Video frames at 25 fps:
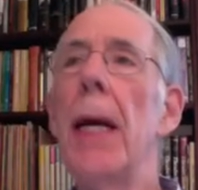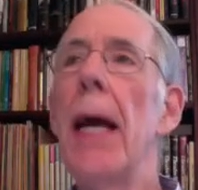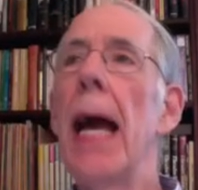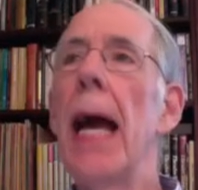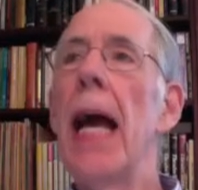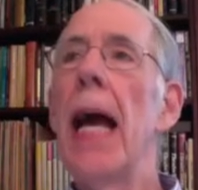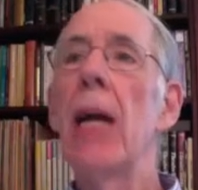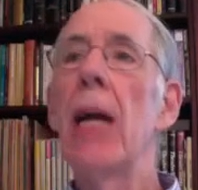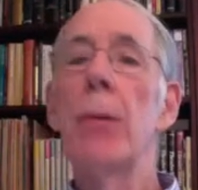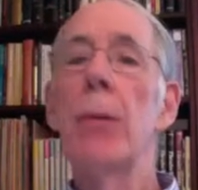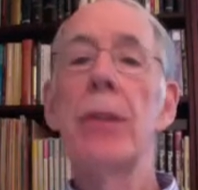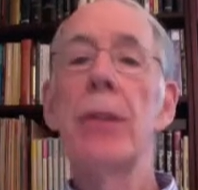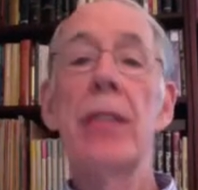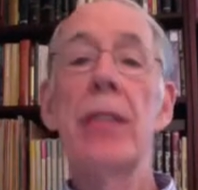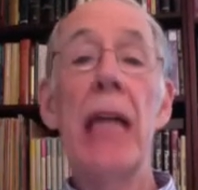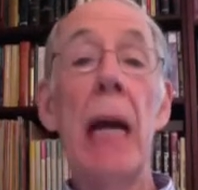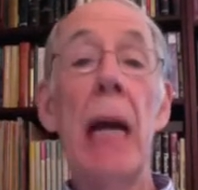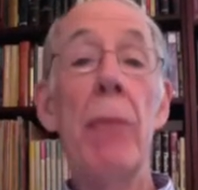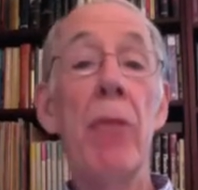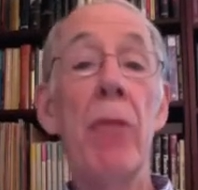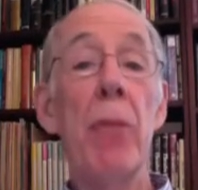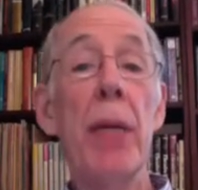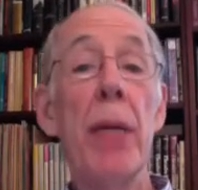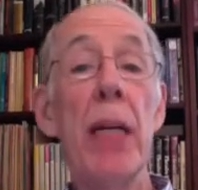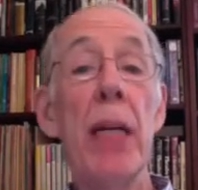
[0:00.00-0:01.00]
And it was time
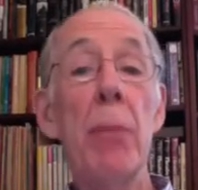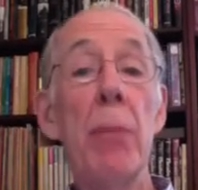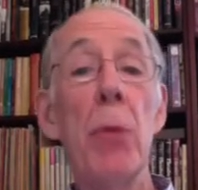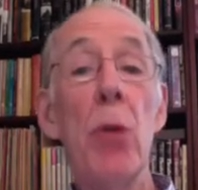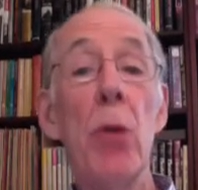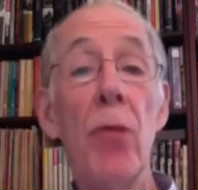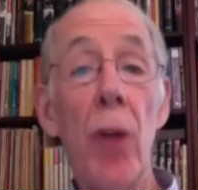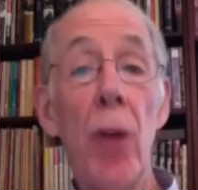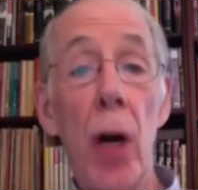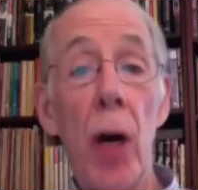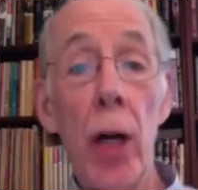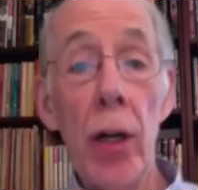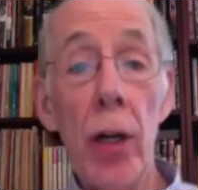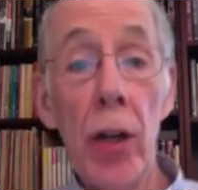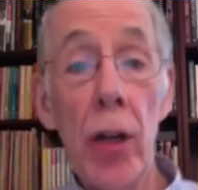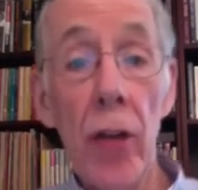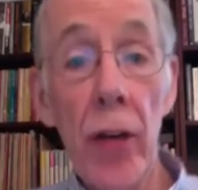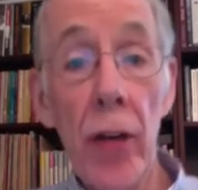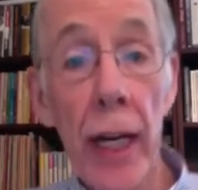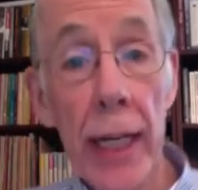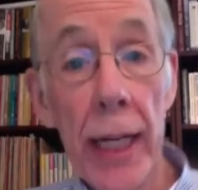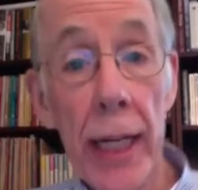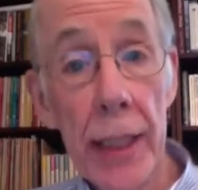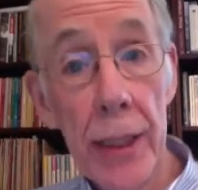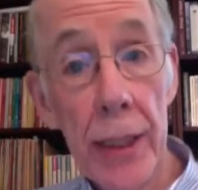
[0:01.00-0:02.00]
for me to move on to the
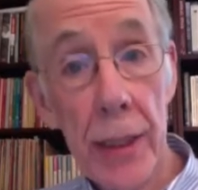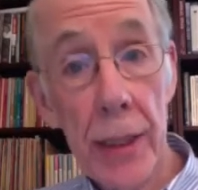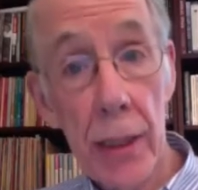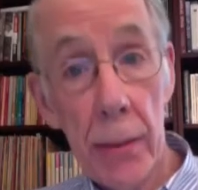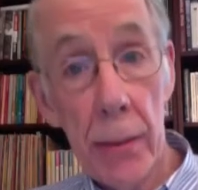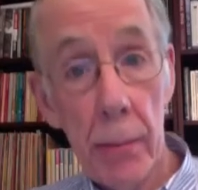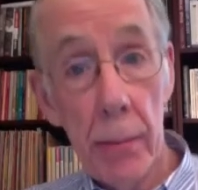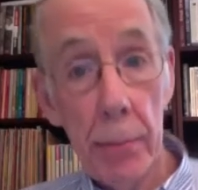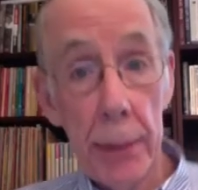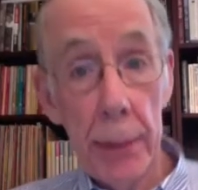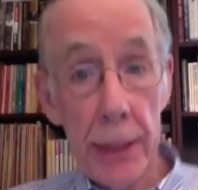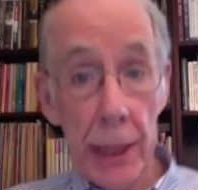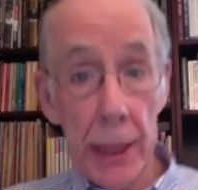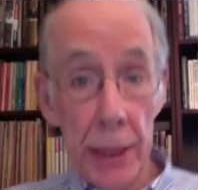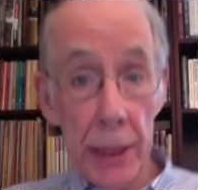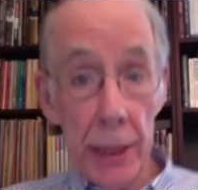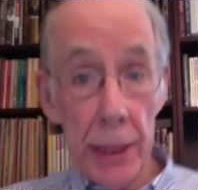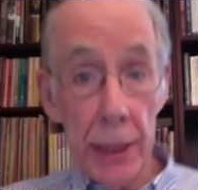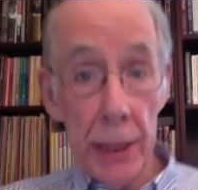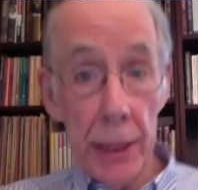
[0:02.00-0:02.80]
next position.